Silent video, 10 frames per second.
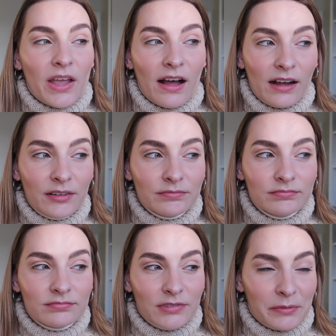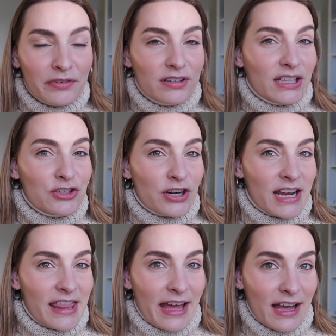Um, it'd be fun to like
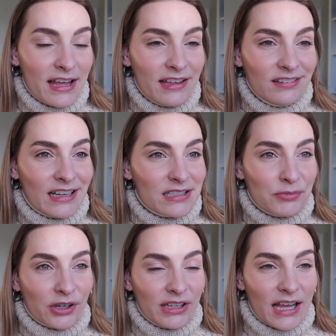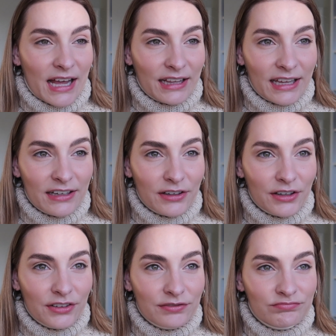try that, that sparkly
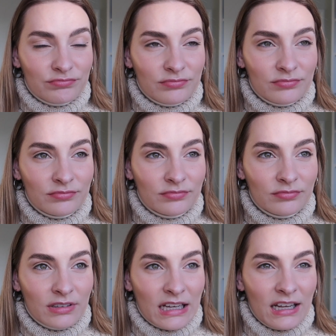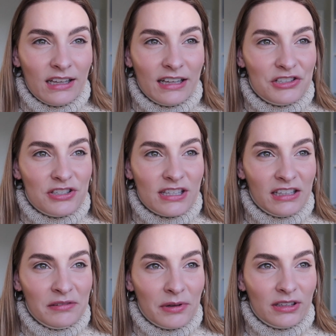eyeliner. Like just
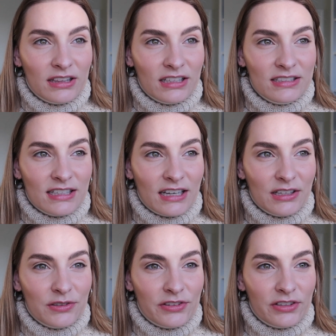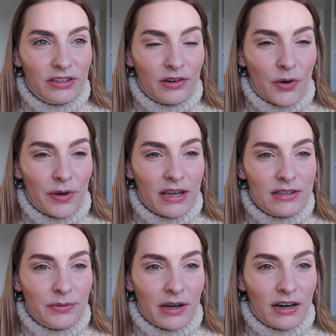thinking about the things that I used to
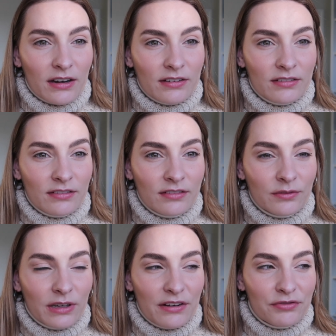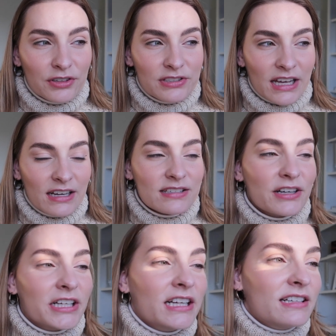always wear when I first kind of
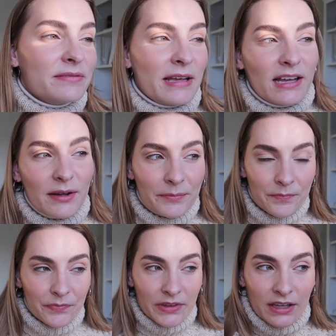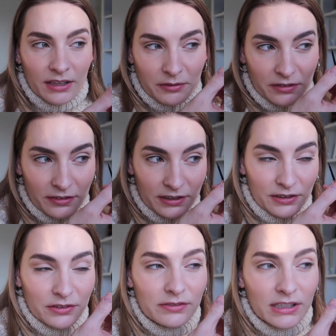started getting into makeup be fun to
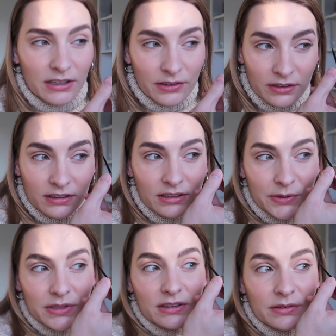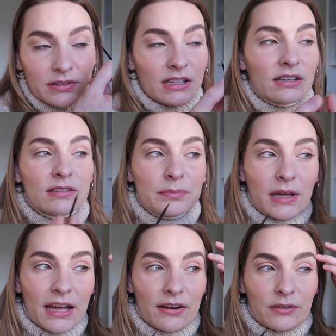do a video using those things,
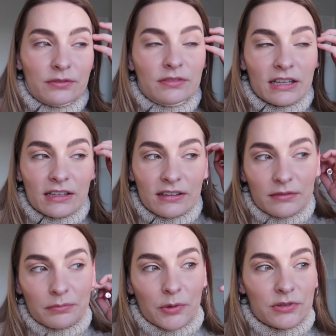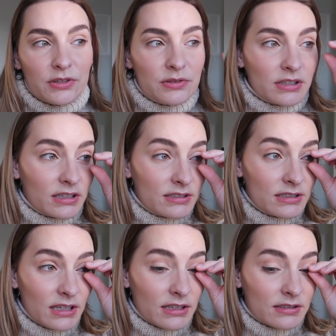but I don't think most of those things
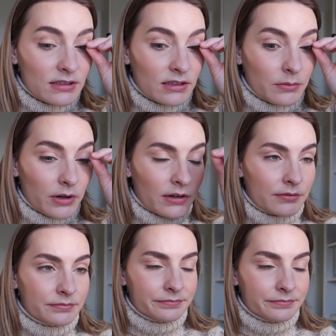exist anymore.